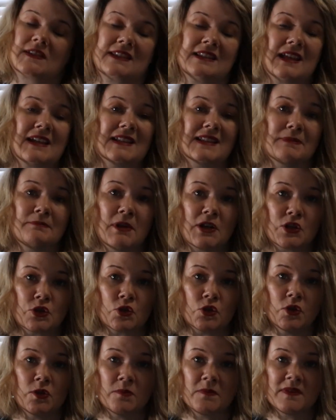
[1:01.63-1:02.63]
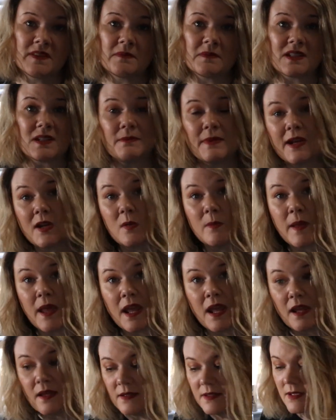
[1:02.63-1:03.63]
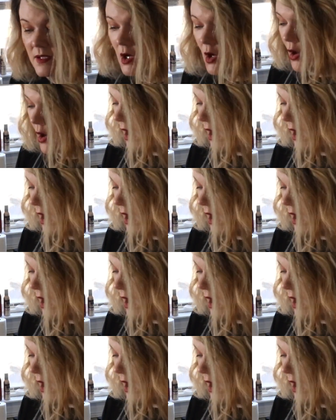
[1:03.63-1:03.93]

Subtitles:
sliced mushrooms, some tomato paste,